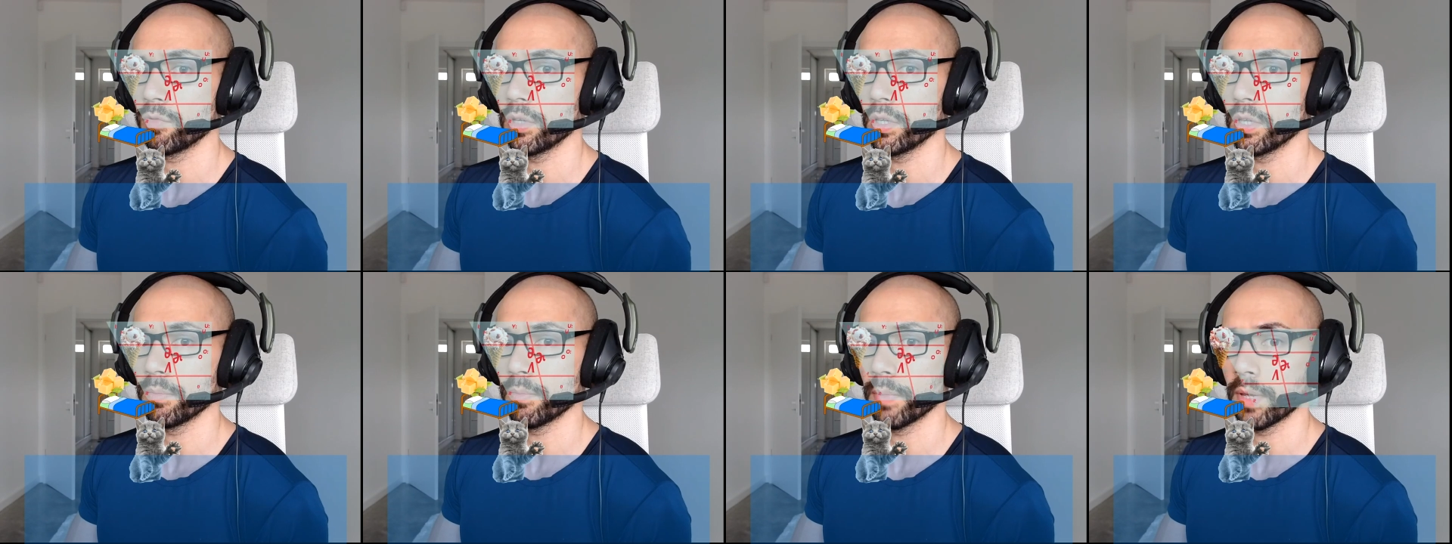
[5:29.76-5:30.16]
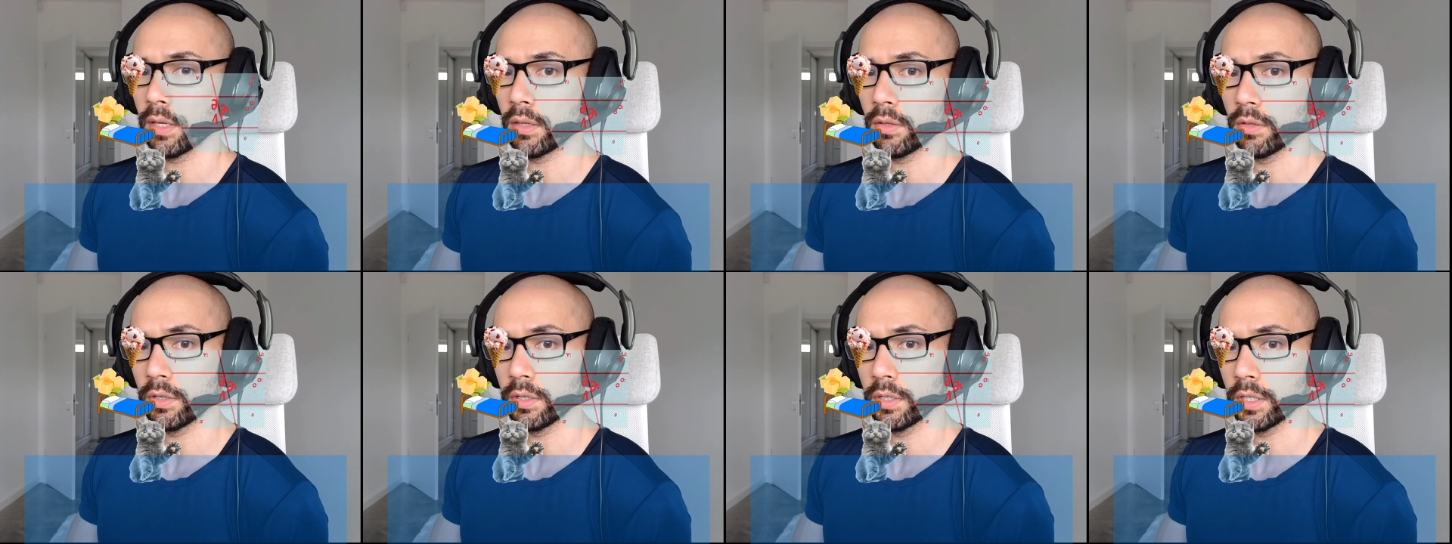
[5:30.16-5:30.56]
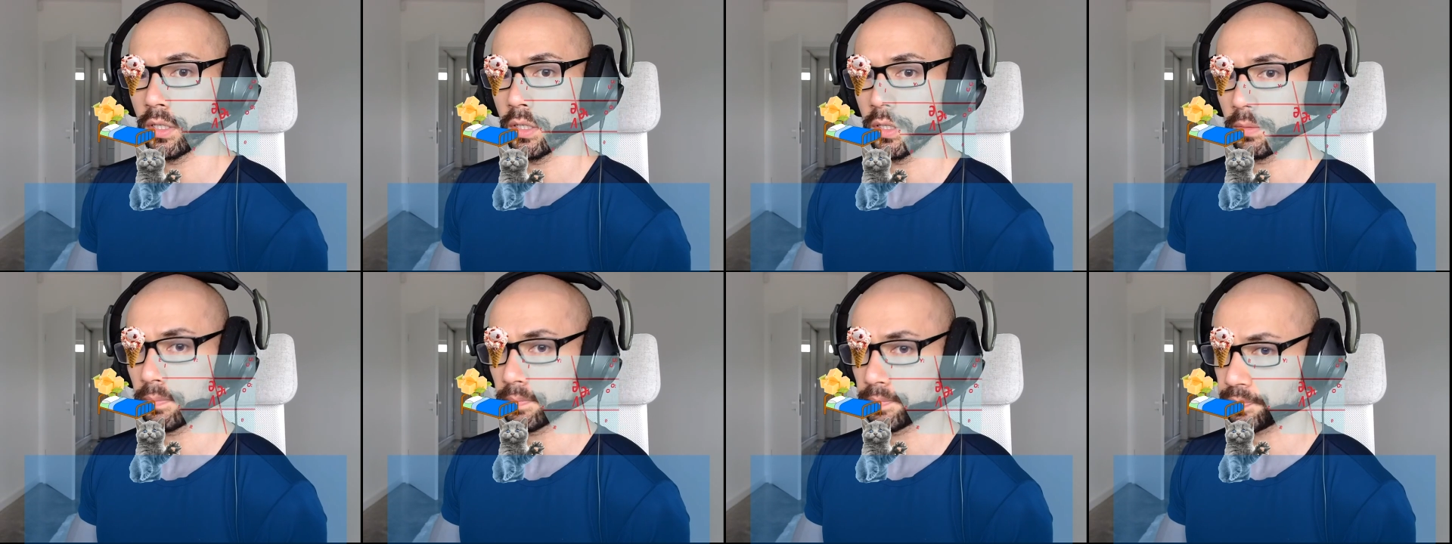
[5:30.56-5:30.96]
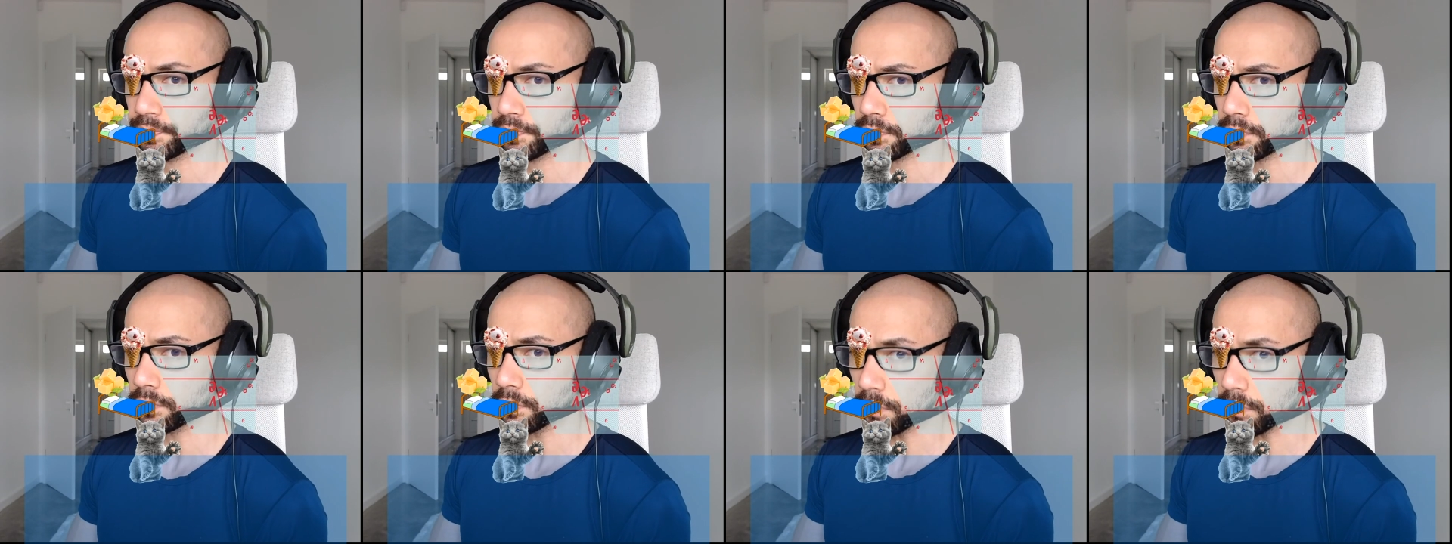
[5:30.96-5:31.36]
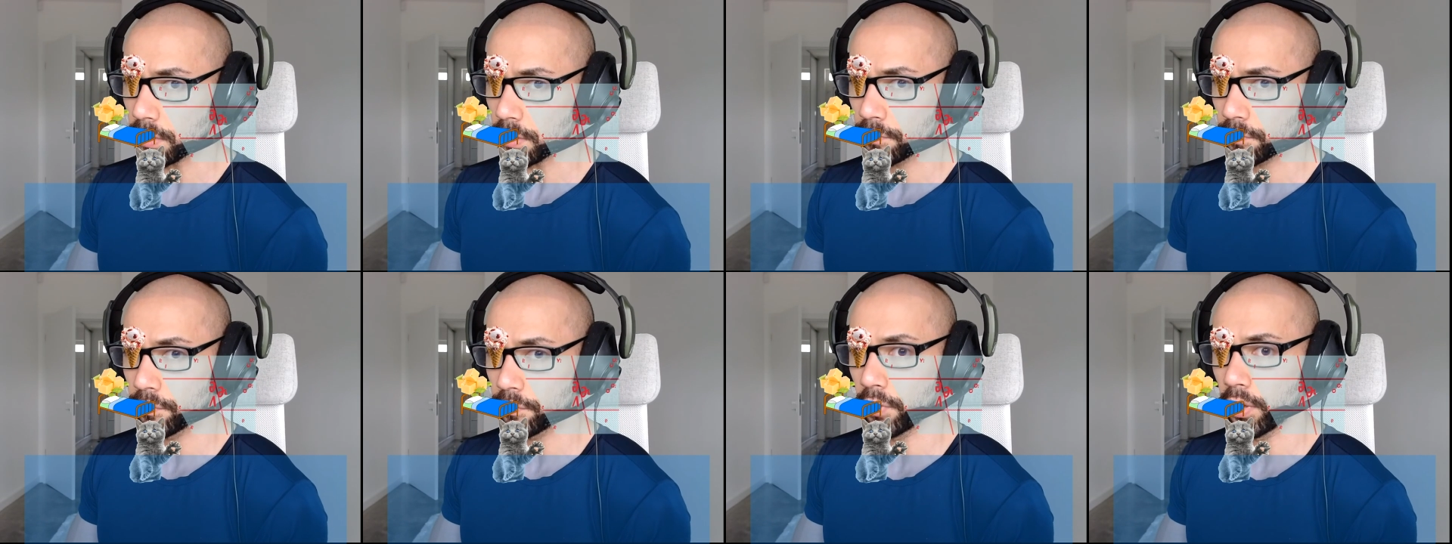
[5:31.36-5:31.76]
really make learning
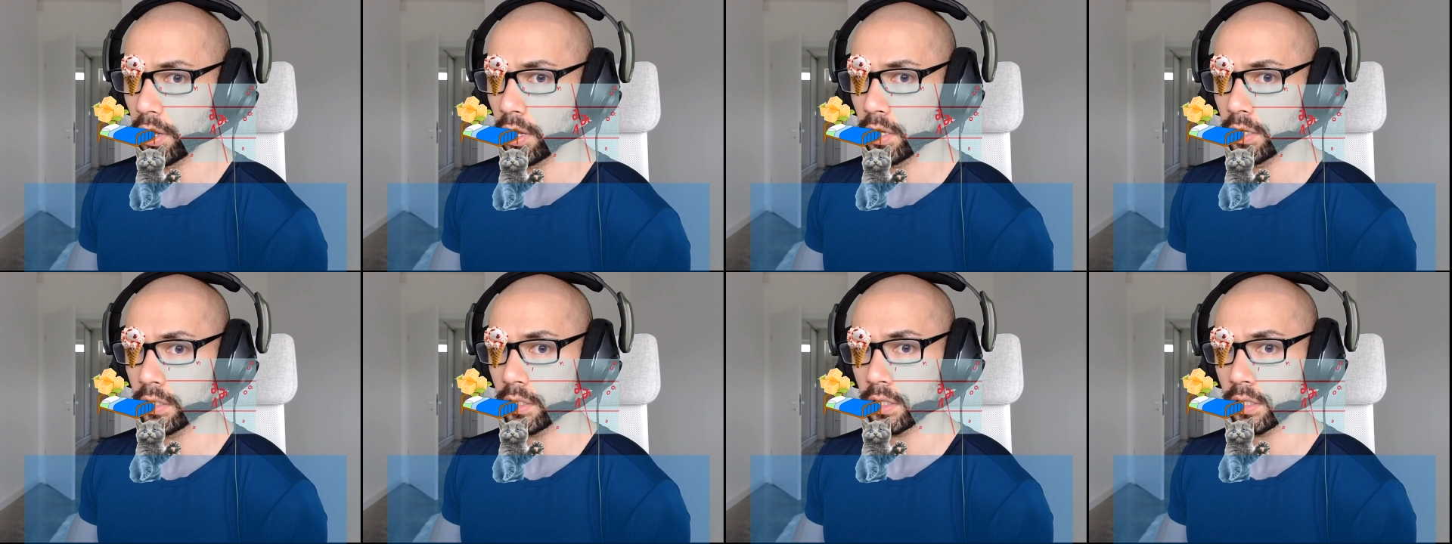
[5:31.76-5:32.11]
fun,